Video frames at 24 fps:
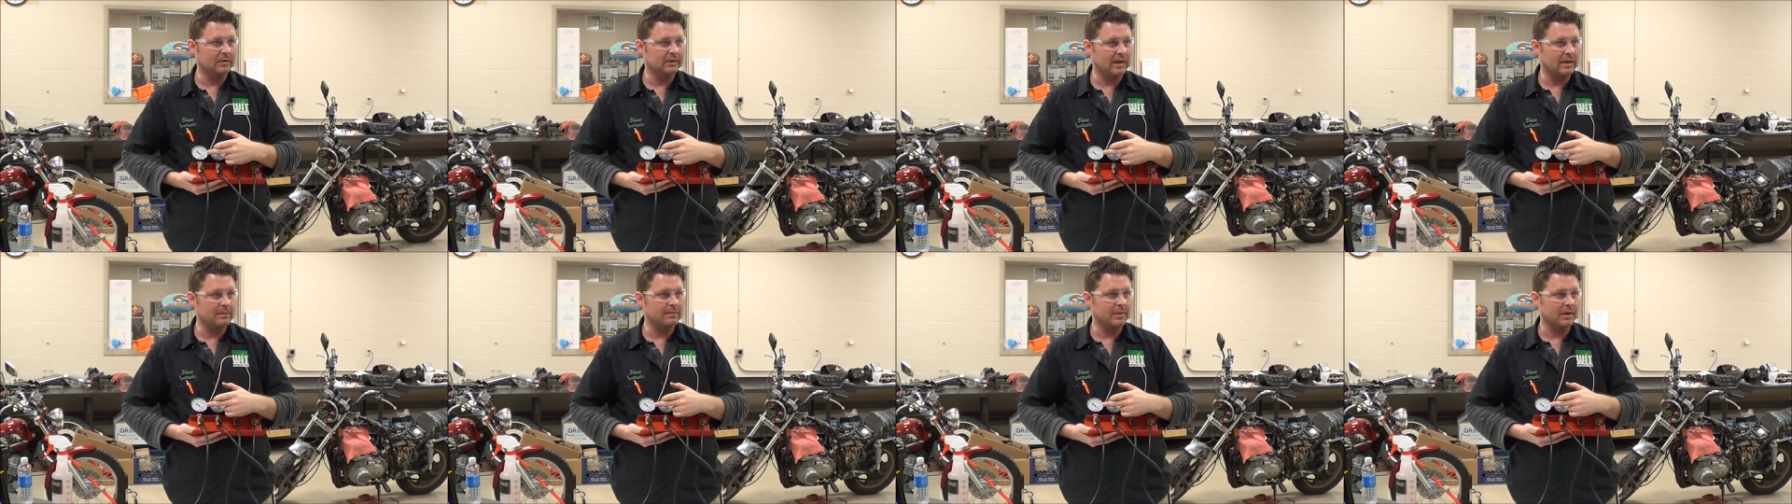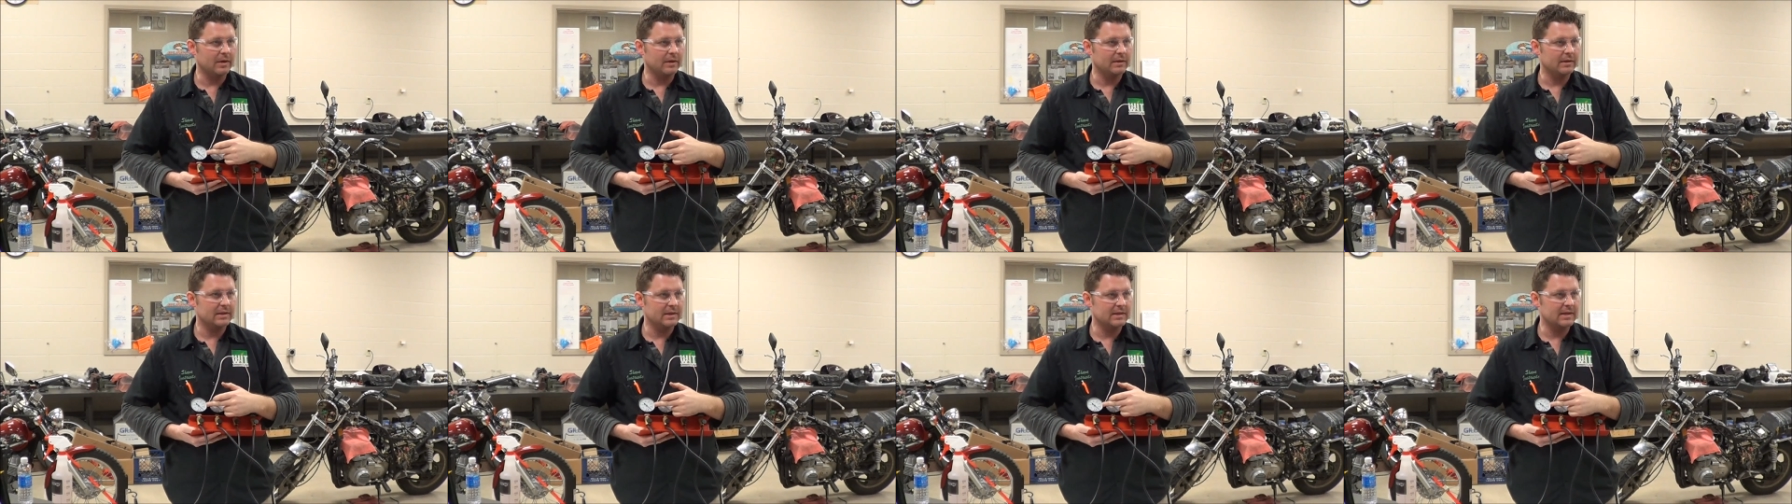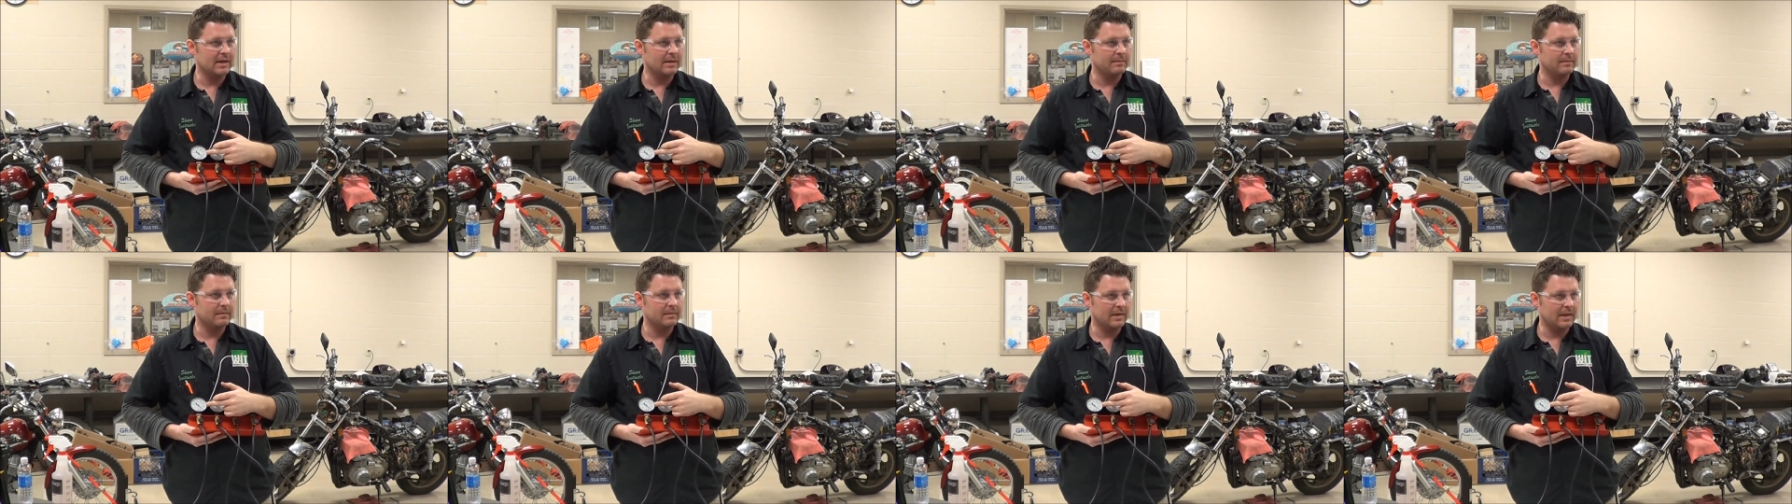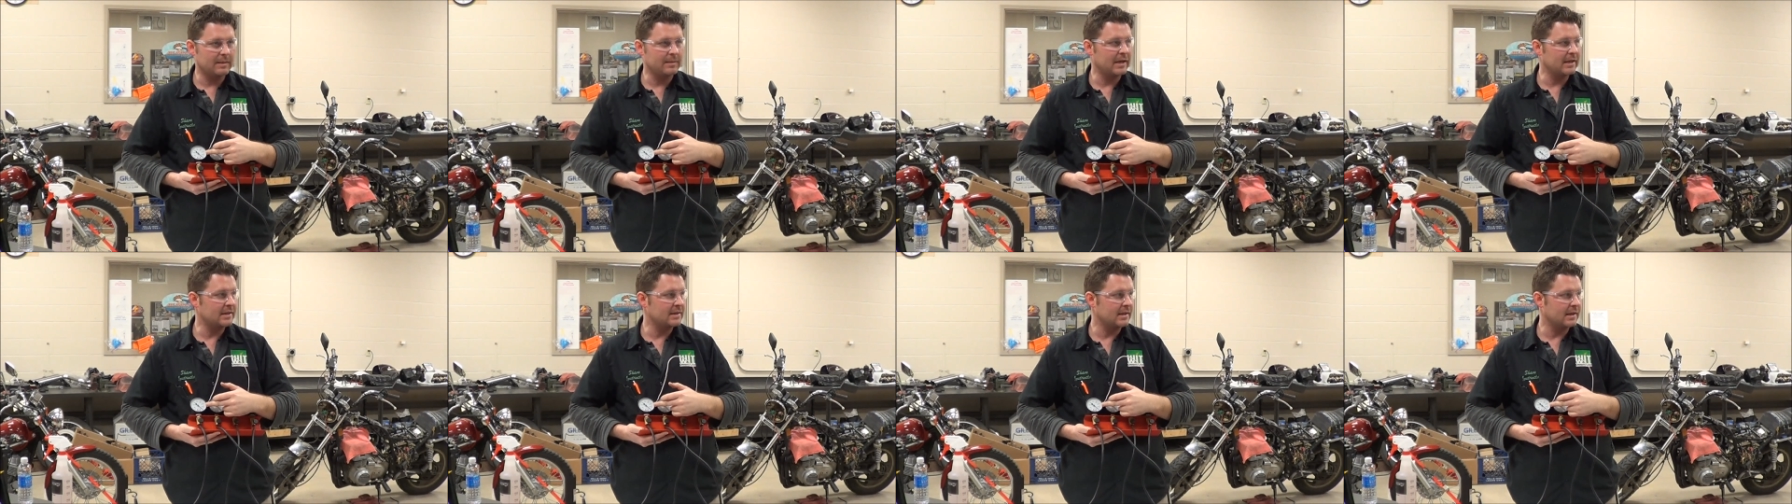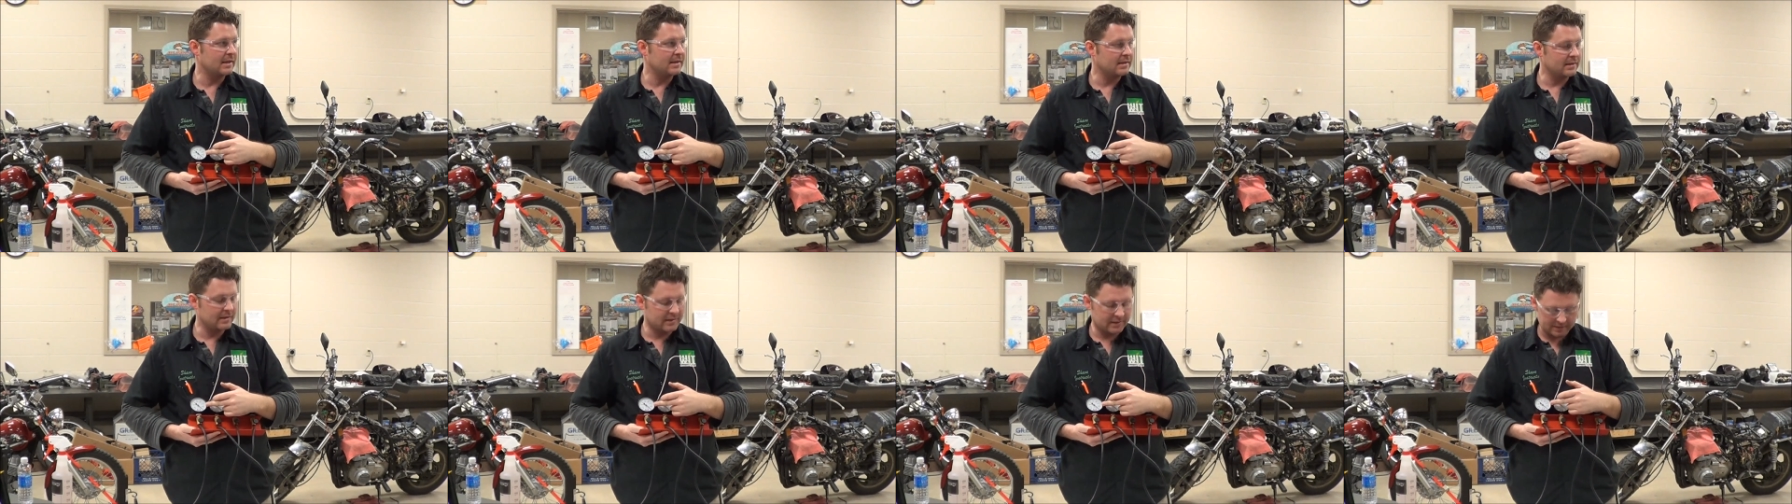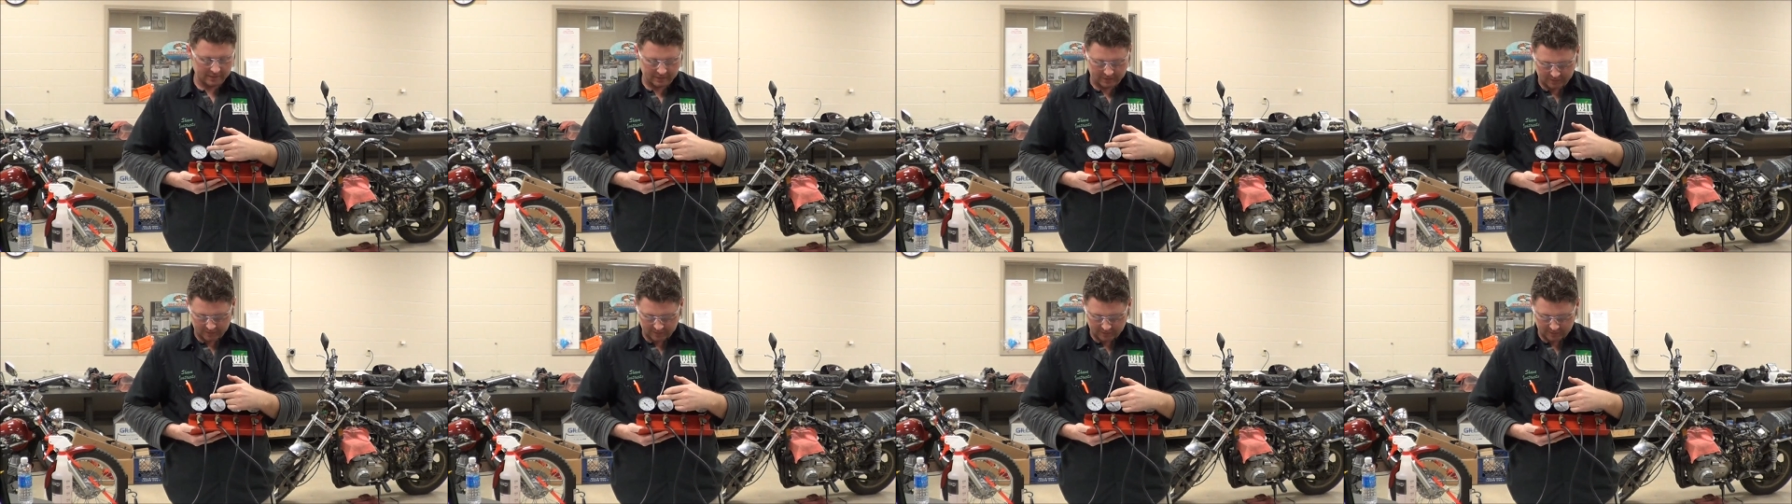number. Does that, that make sense?